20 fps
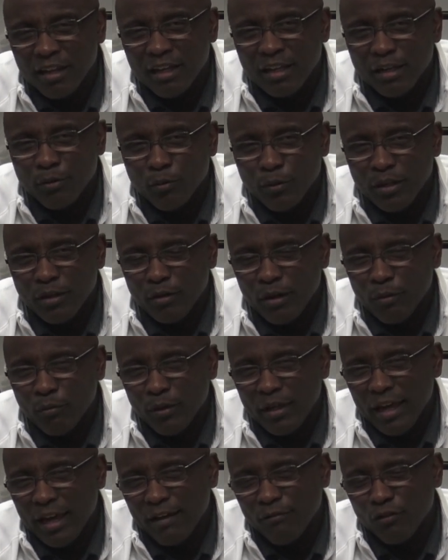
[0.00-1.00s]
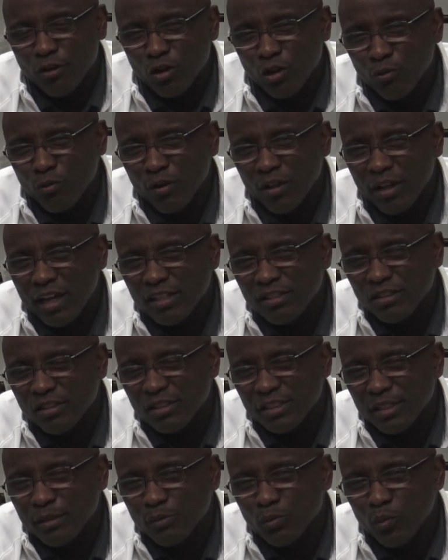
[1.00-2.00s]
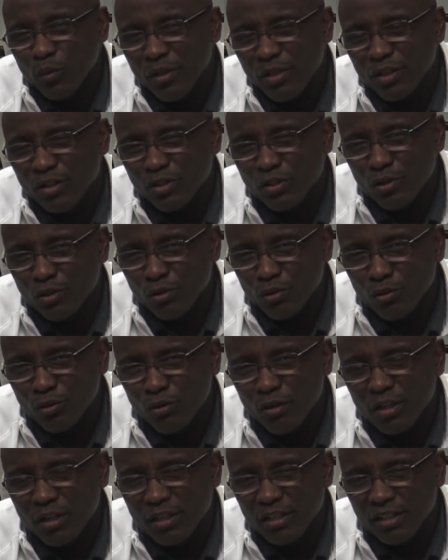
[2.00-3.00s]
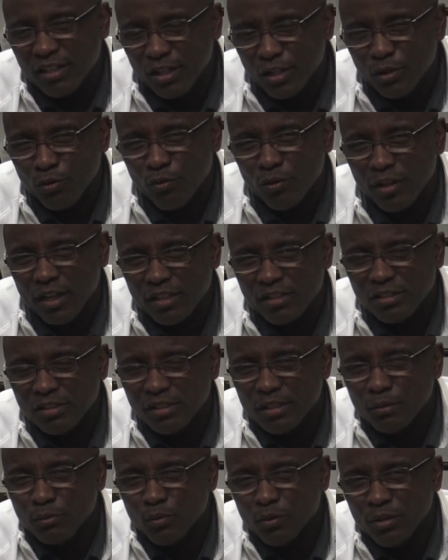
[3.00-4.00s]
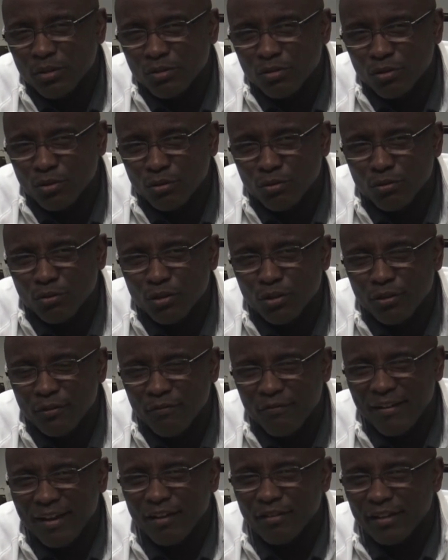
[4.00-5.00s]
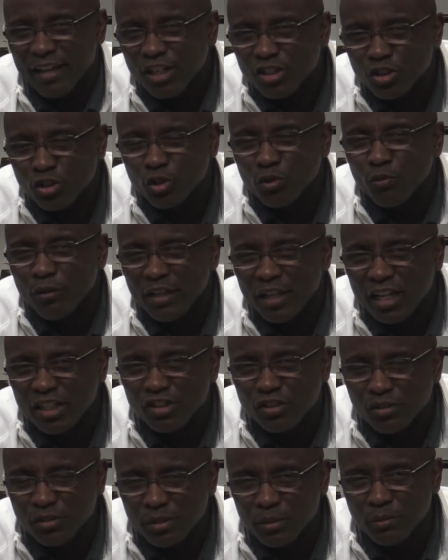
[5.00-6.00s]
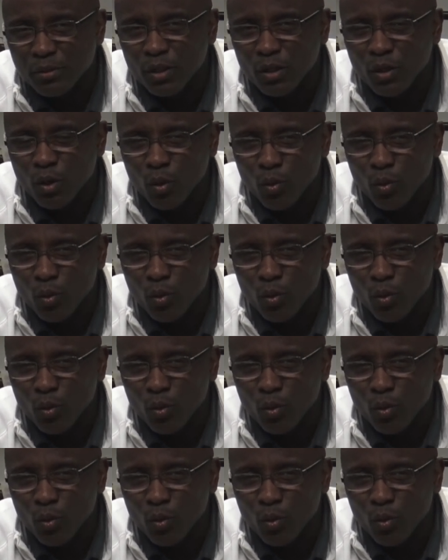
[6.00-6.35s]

and we have good relationships with the school, continued relationships with the school, good foundational relationships